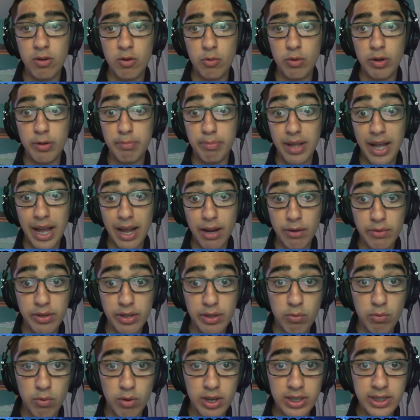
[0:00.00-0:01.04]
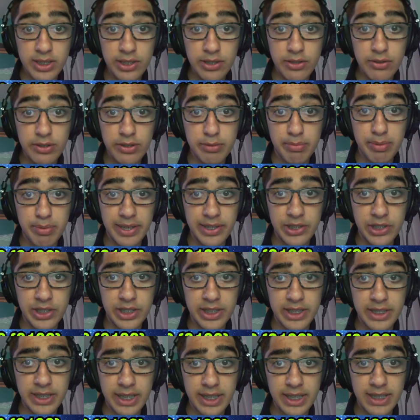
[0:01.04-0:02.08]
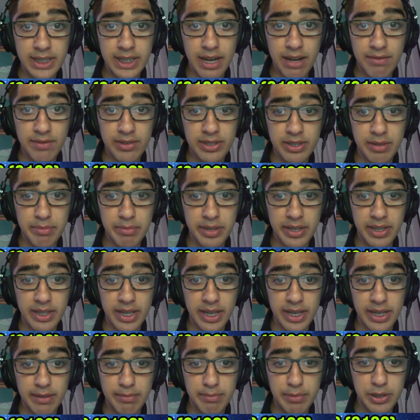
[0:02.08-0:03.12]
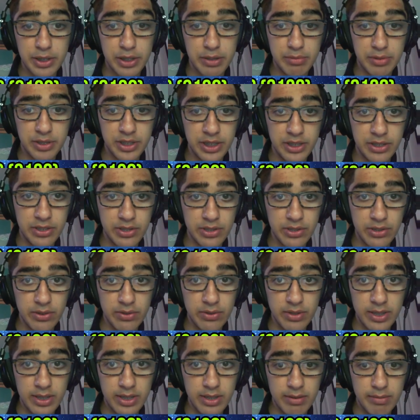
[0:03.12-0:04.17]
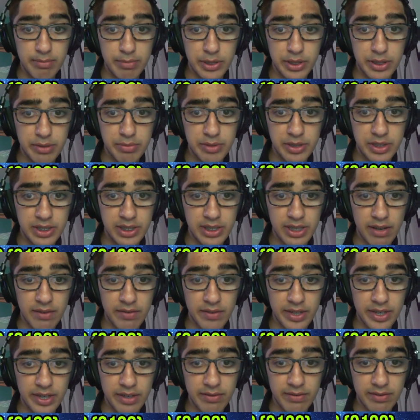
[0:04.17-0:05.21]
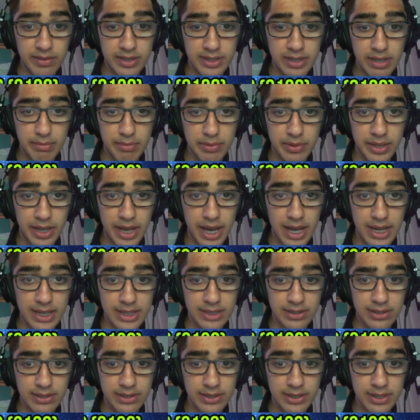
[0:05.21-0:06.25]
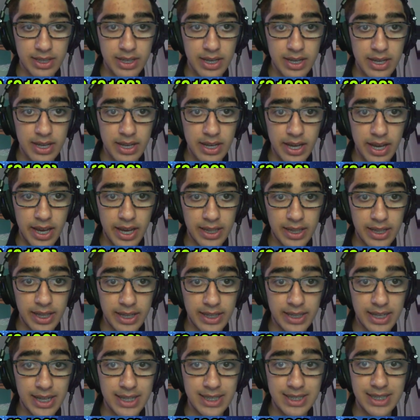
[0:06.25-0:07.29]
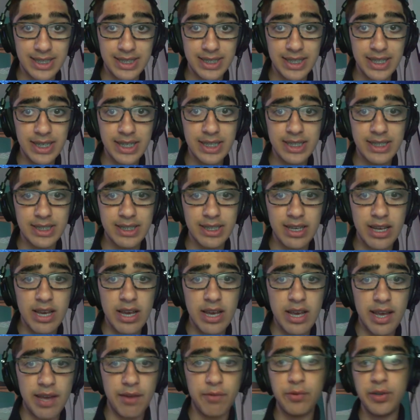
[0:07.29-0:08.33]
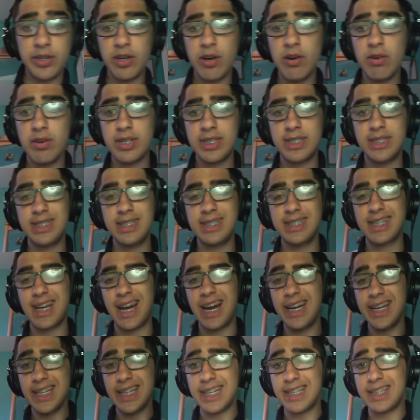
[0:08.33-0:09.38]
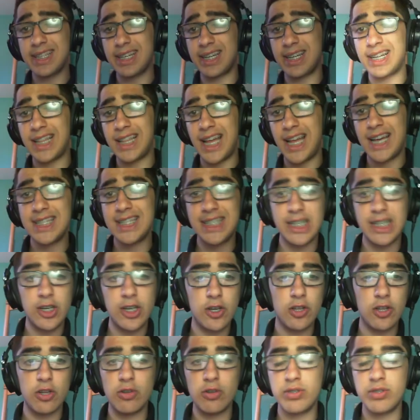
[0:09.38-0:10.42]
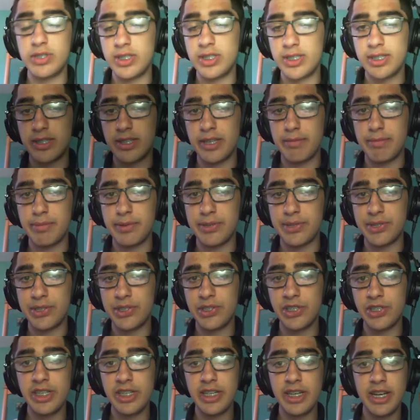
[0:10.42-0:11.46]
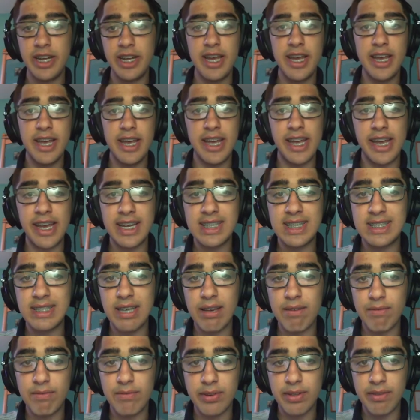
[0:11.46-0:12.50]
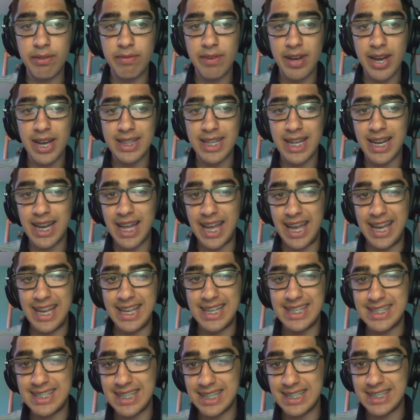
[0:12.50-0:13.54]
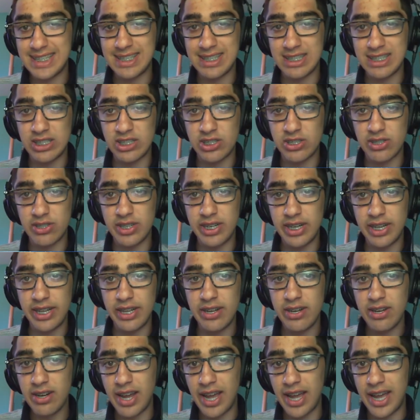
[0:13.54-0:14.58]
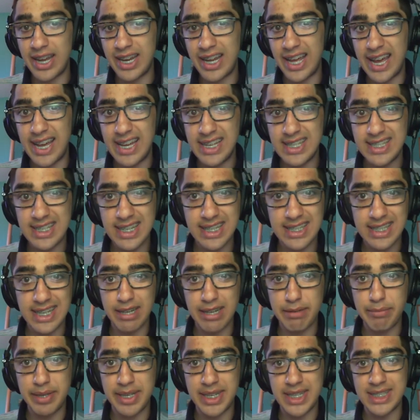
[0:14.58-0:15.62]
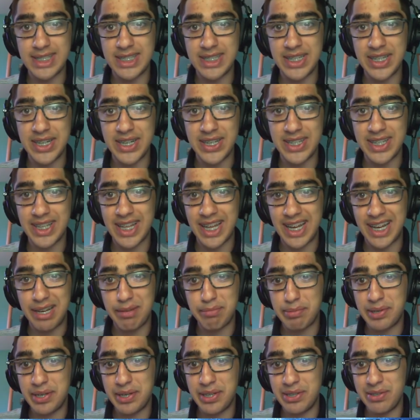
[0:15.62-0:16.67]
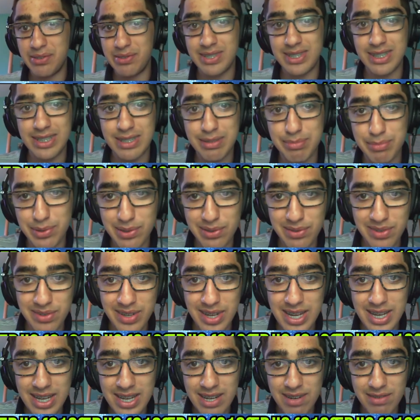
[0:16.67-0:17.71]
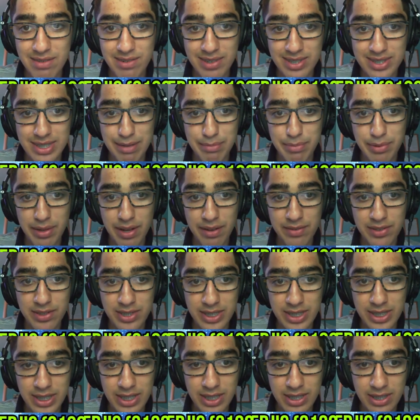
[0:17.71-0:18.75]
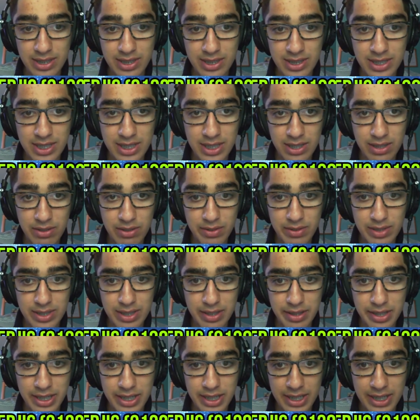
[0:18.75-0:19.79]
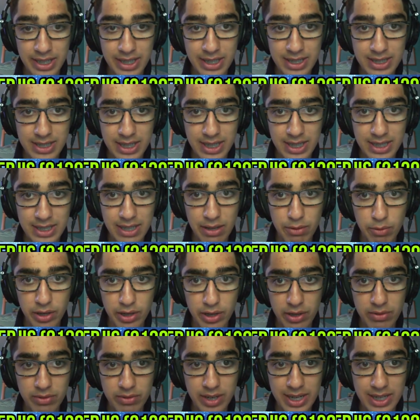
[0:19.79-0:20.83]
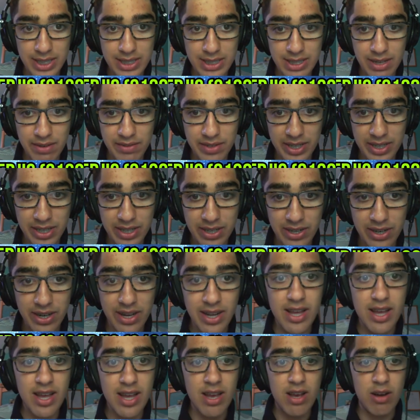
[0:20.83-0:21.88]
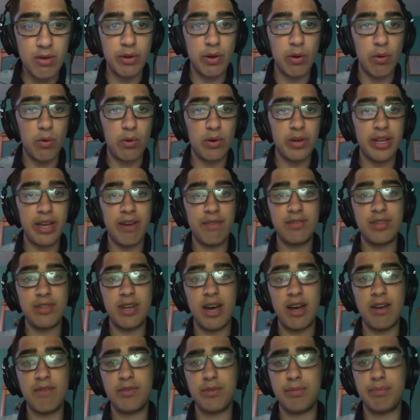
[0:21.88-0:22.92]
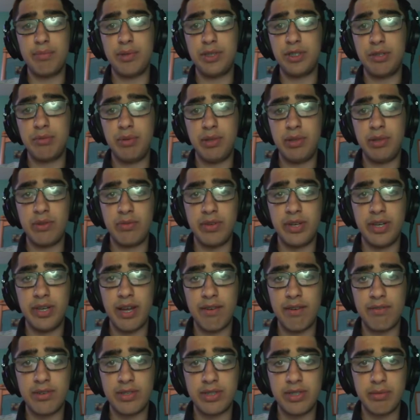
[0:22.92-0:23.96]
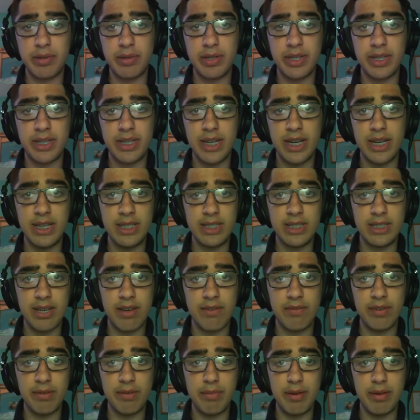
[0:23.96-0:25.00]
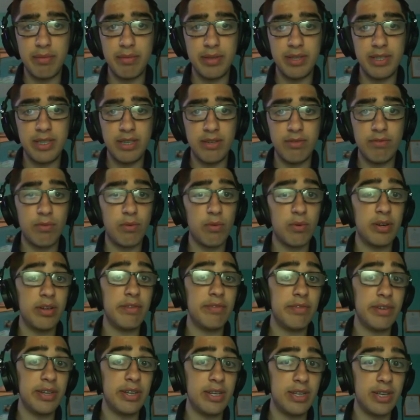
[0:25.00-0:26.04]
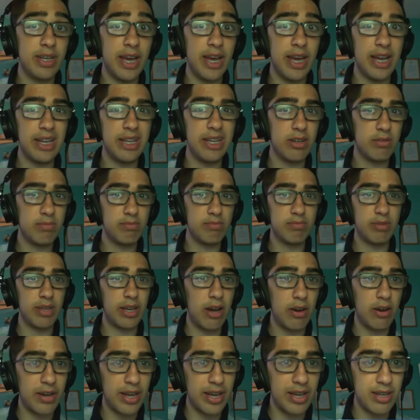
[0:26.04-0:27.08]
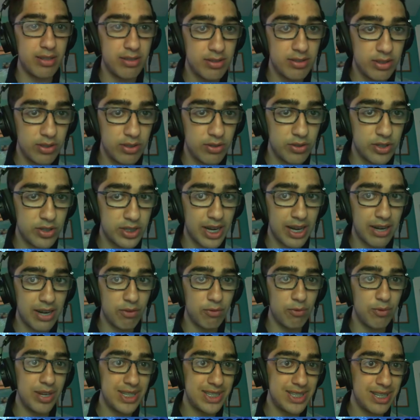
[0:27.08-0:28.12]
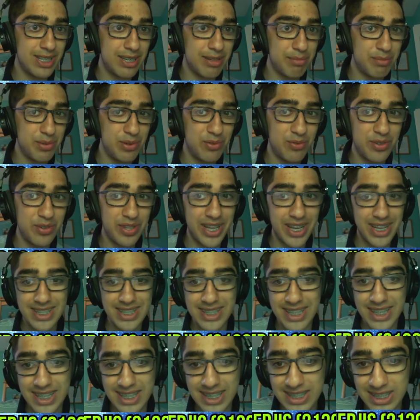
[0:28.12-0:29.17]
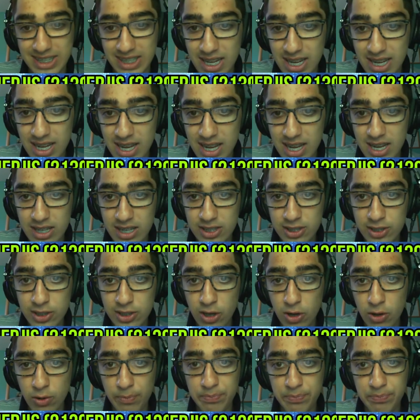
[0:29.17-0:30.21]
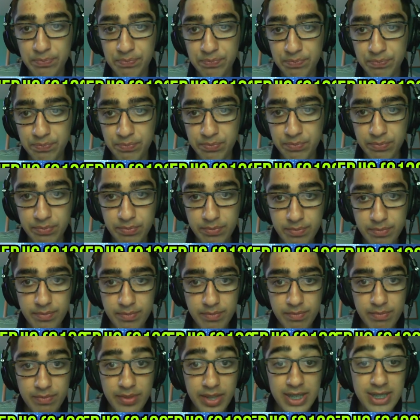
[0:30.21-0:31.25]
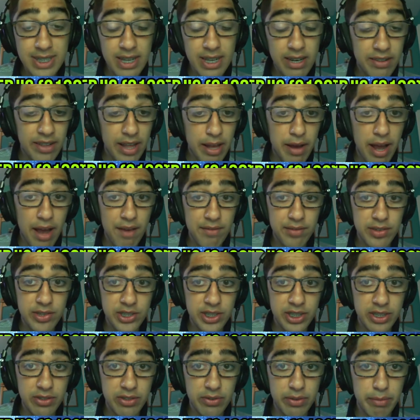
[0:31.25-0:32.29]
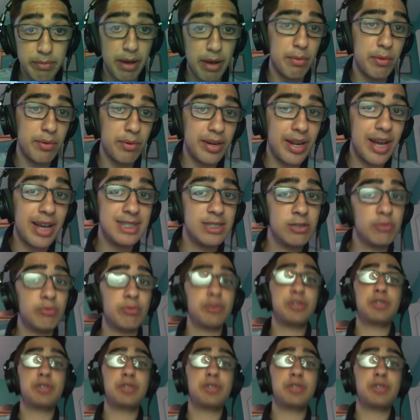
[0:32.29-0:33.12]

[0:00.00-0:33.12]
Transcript: black really wants to do is play g6, and after something like bishop g2, bishop g7, for example, castles, and like knight c6, if we notice, this is kind of like the classic closed Sicilian position, except for the fact that a6 is inserted here, and a6 can be considered like a pretty useless move. For example, after d3, something like e6, they want to go knight e7 here. We already have time for bishop e3, and after something like knight e7, maybe d4 even. And here, like, okay, you just kind of wasted a move with a6. So instead of that, after g3, my opponent has to switch